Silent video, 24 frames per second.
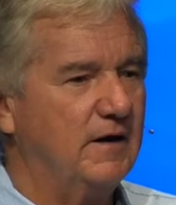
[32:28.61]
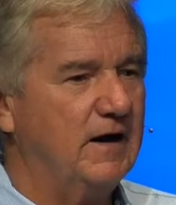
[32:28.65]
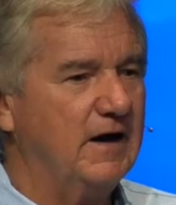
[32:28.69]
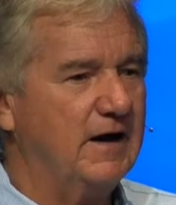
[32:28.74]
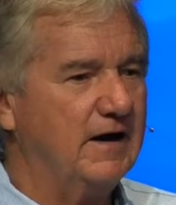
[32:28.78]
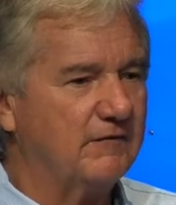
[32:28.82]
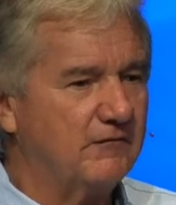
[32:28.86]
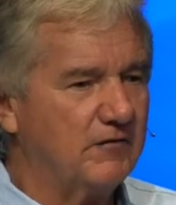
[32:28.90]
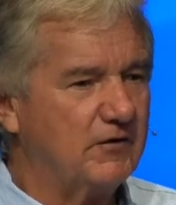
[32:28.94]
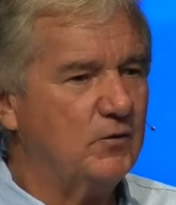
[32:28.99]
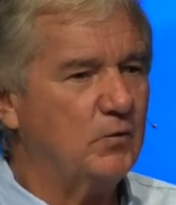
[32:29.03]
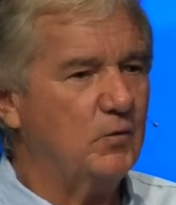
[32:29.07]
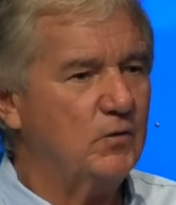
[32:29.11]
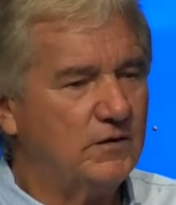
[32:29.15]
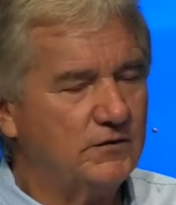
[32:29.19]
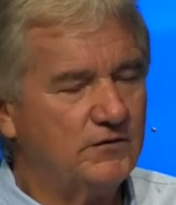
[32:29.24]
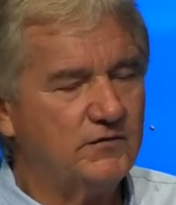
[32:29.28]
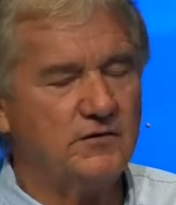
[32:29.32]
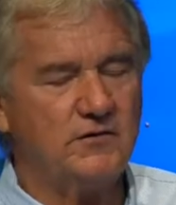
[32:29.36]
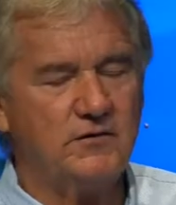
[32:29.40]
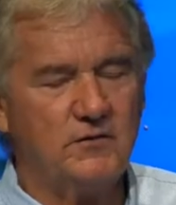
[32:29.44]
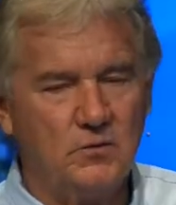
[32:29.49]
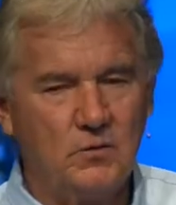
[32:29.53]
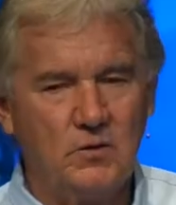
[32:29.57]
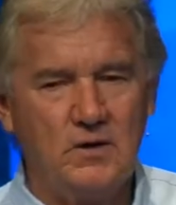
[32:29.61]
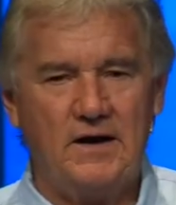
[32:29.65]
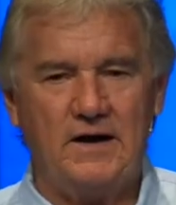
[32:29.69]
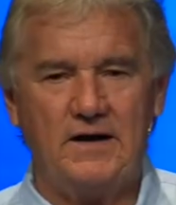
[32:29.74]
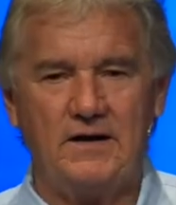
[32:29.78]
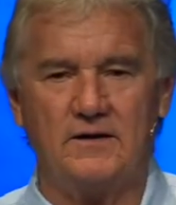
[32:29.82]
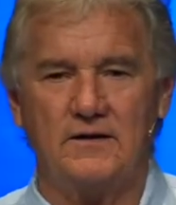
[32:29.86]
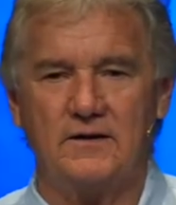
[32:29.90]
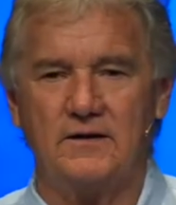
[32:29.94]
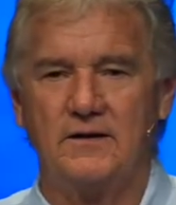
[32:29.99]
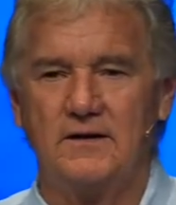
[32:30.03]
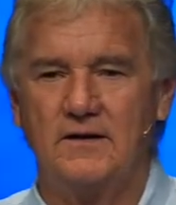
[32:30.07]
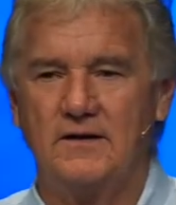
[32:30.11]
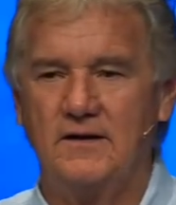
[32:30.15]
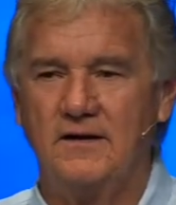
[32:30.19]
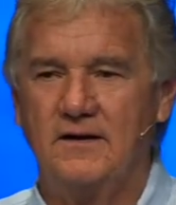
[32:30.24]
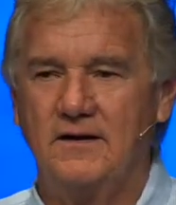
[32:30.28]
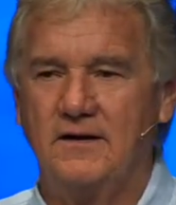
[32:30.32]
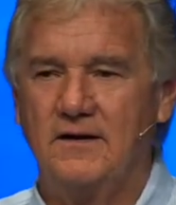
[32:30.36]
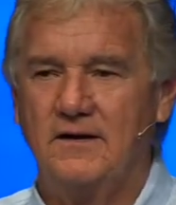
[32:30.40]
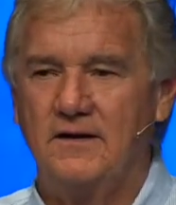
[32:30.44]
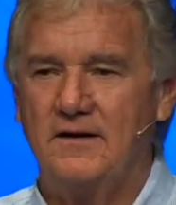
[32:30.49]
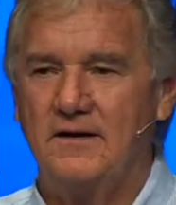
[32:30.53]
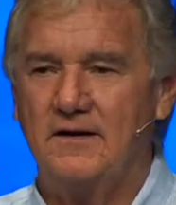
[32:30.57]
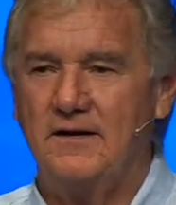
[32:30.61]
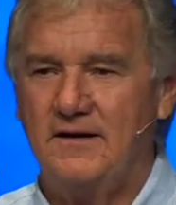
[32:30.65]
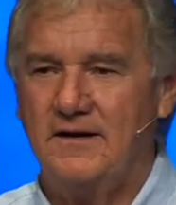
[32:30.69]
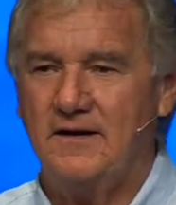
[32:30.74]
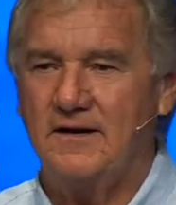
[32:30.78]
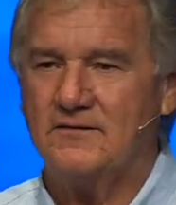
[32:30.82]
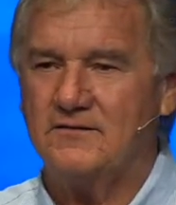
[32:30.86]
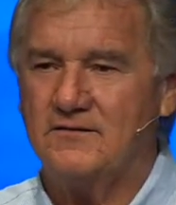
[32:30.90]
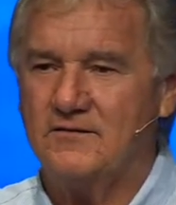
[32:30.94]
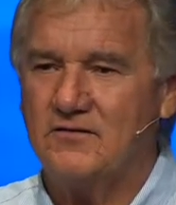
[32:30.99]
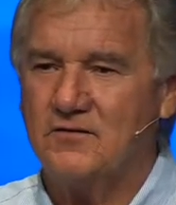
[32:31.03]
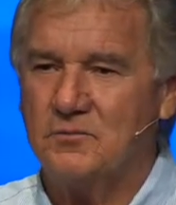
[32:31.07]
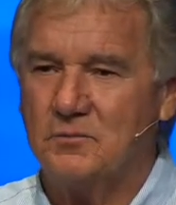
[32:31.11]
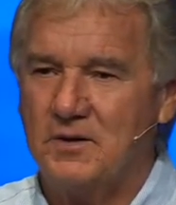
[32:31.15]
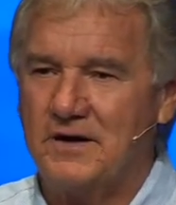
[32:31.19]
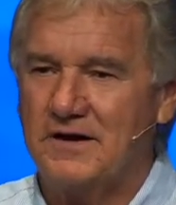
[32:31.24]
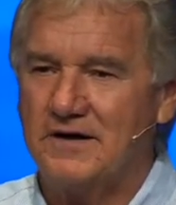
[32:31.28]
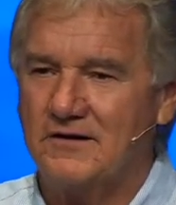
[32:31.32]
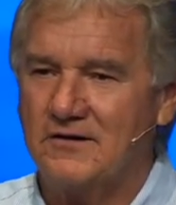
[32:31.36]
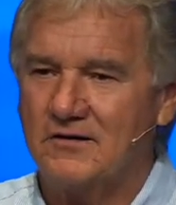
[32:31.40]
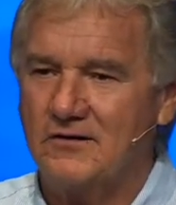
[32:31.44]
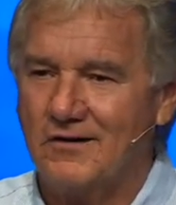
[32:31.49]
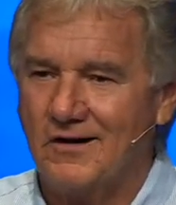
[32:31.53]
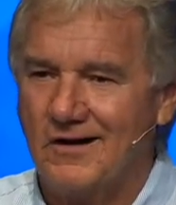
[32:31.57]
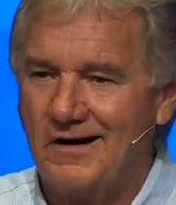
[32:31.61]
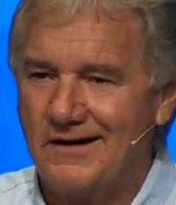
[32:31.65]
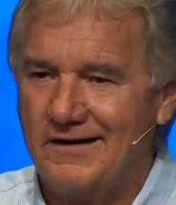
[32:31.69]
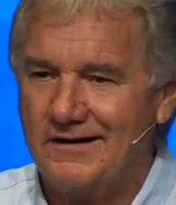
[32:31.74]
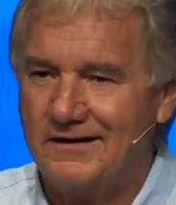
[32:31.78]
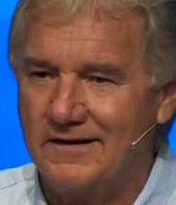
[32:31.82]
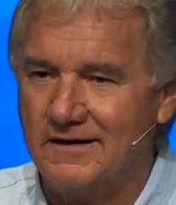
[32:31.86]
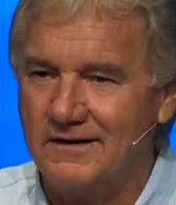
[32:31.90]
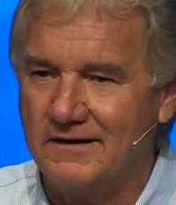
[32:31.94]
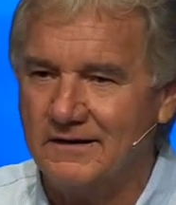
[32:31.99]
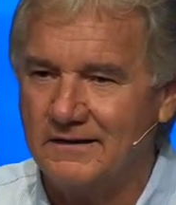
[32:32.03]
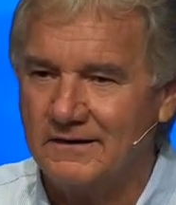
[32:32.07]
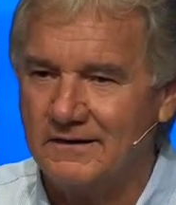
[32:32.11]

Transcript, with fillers: every once in a while, He has to spank your hiney